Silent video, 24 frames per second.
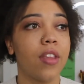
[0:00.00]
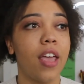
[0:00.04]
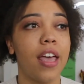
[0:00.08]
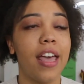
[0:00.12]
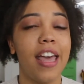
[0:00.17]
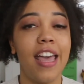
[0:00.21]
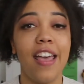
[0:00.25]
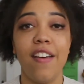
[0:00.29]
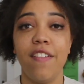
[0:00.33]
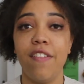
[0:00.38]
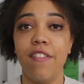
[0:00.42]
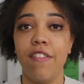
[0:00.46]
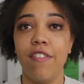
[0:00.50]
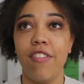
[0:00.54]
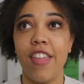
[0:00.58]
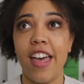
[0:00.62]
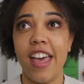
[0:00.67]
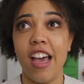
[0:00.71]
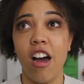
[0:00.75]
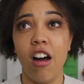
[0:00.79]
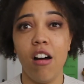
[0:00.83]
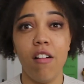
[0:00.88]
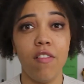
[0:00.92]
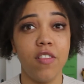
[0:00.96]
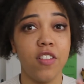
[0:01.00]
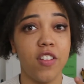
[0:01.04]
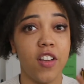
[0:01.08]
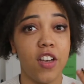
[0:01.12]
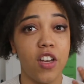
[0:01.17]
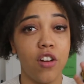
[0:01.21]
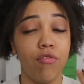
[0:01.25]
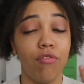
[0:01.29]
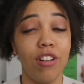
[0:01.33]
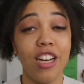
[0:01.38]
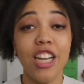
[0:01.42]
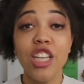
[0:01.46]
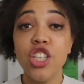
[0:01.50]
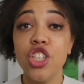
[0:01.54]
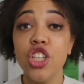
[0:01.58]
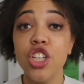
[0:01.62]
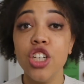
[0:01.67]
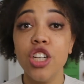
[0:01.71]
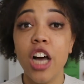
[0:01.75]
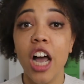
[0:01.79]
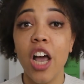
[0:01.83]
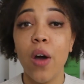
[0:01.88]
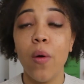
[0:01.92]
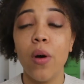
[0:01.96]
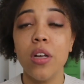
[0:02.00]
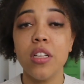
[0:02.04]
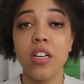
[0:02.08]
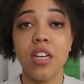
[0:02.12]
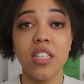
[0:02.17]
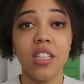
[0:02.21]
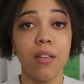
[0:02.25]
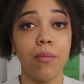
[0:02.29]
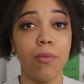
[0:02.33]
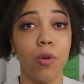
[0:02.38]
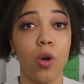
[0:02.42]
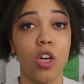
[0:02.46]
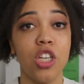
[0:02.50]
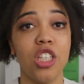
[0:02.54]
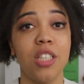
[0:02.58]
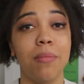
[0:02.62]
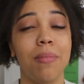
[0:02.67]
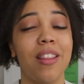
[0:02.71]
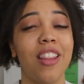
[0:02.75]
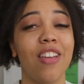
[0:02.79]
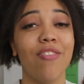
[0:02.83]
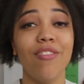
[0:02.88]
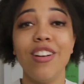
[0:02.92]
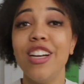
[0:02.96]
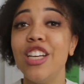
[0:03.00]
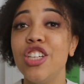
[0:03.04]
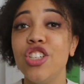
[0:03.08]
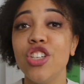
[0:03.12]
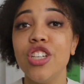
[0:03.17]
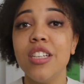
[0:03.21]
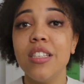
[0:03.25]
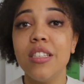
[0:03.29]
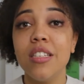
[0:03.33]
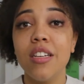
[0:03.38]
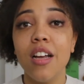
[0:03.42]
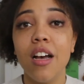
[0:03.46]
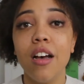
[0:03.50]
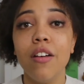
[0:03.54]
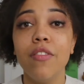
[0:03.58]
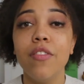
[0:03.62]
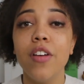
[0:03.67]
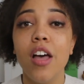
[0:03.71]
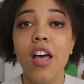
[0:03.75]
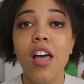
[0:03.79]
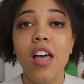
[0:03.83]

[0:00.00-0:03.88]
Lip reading: If they are of a certain religion, I always ask them questions about their religion and stuff,